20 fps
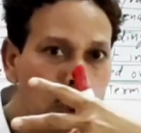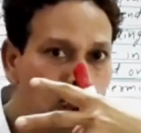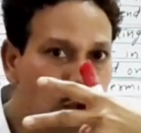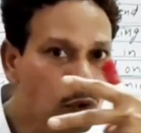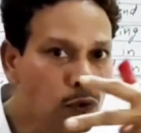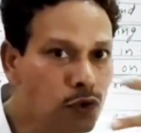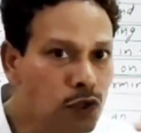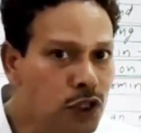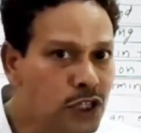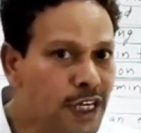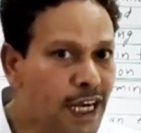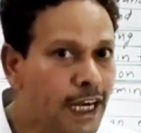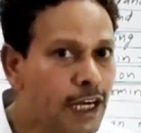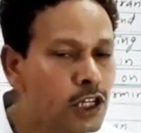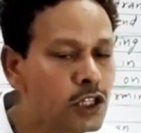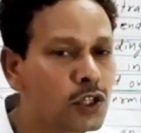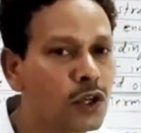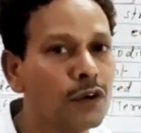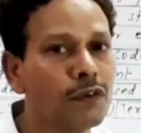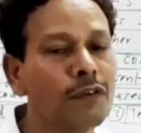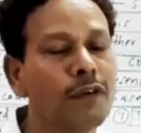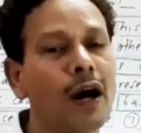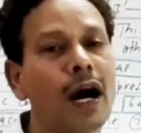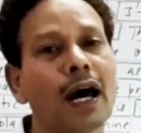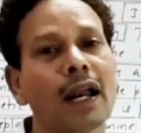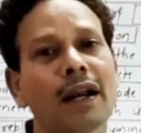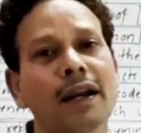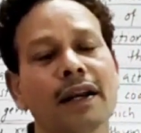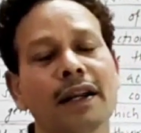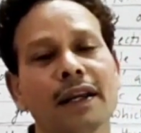two strands of
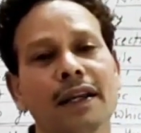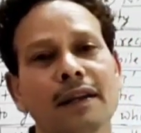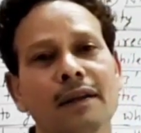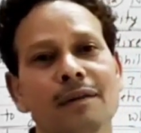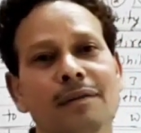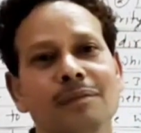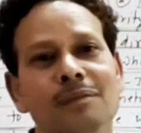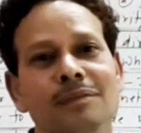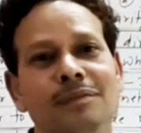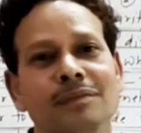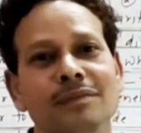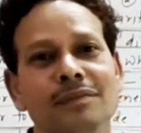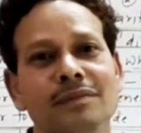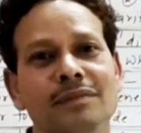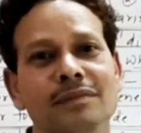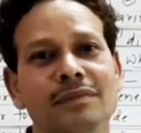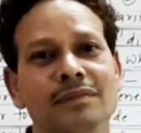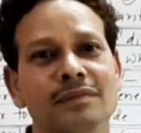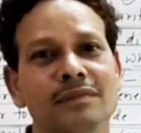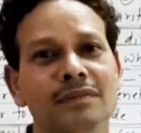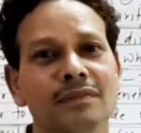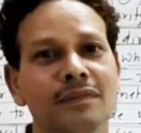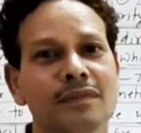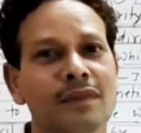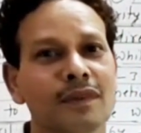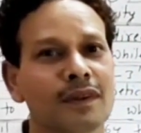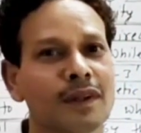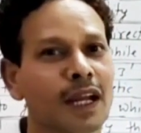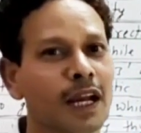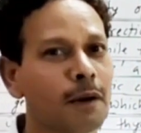RNA,
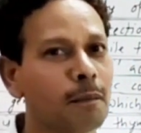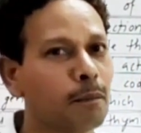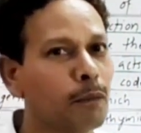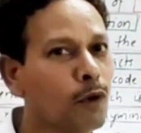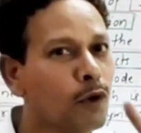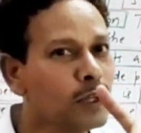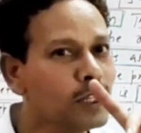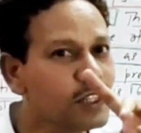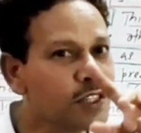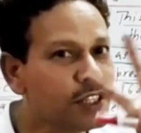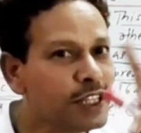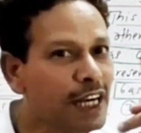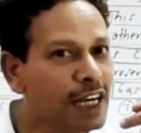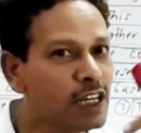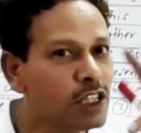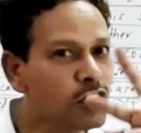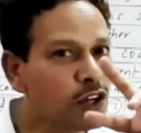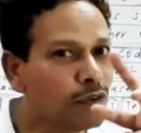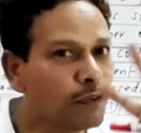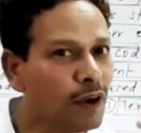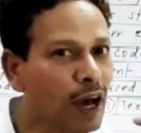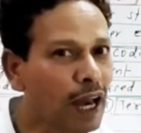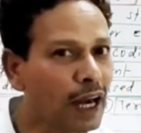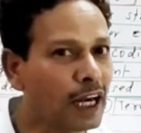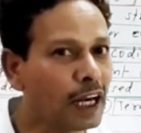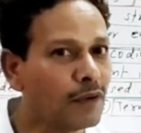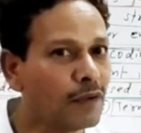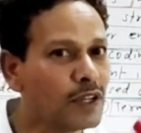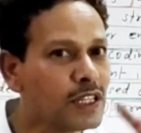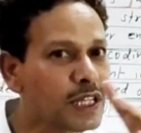and both strands of
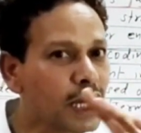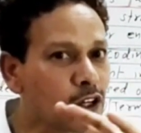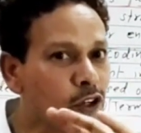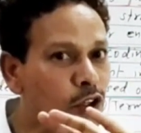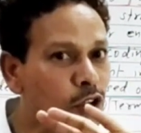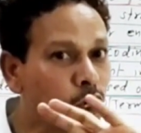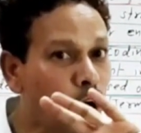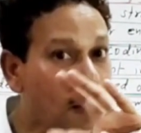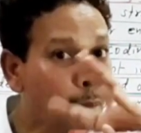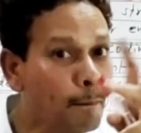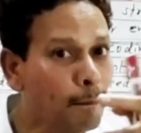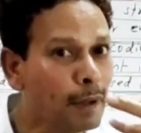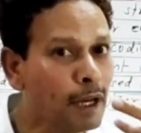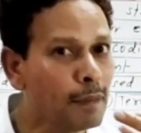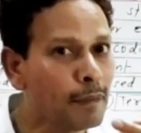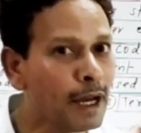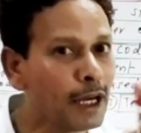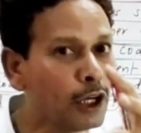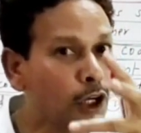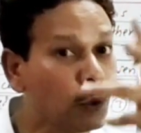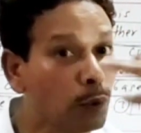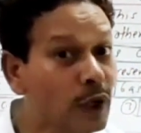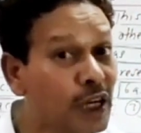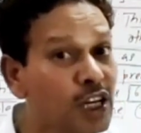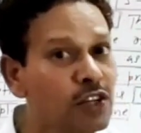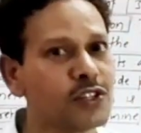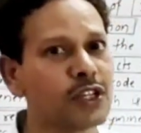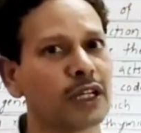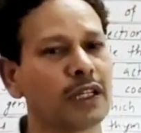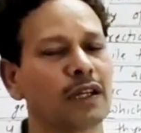RNA which are complement to
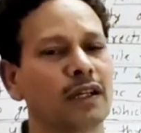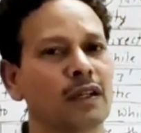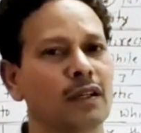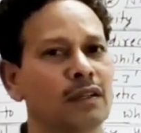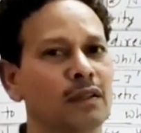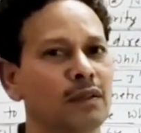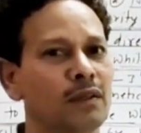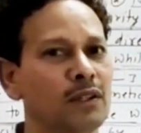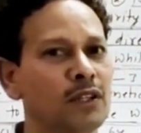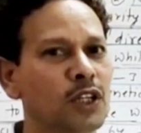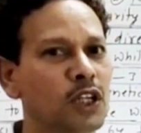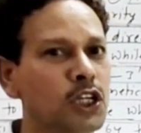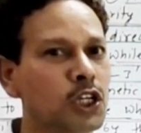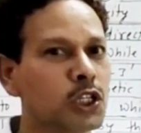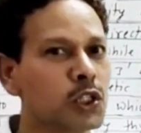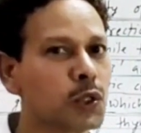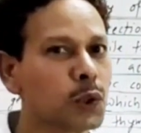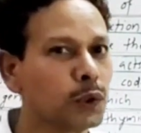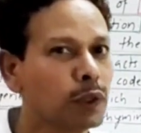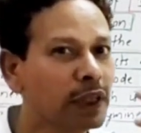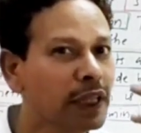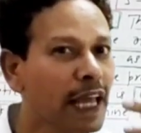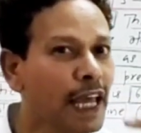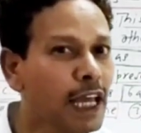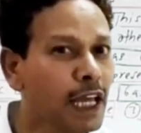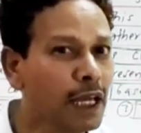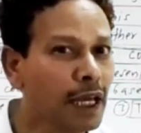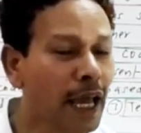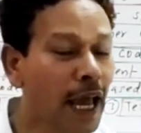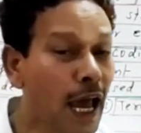each other, so
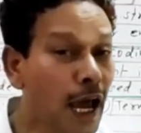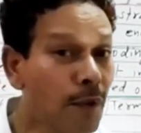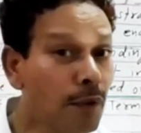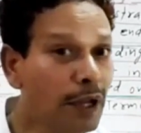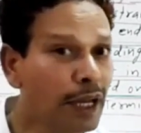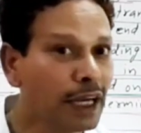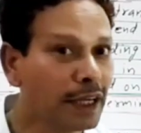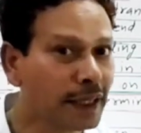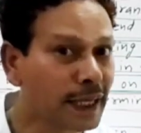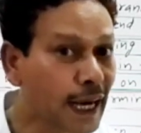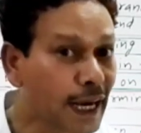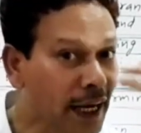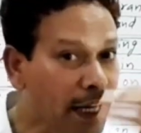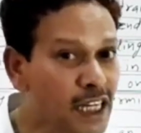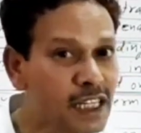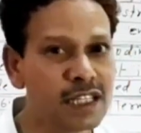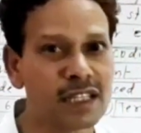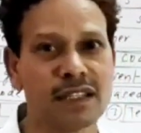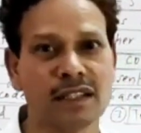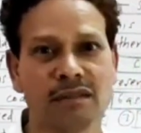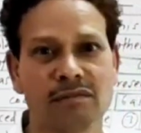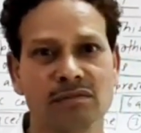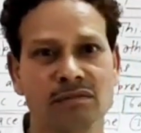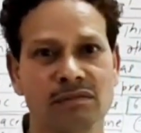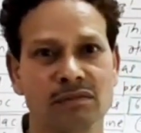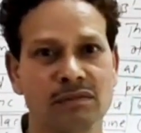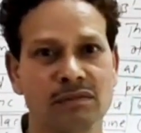they have a tendency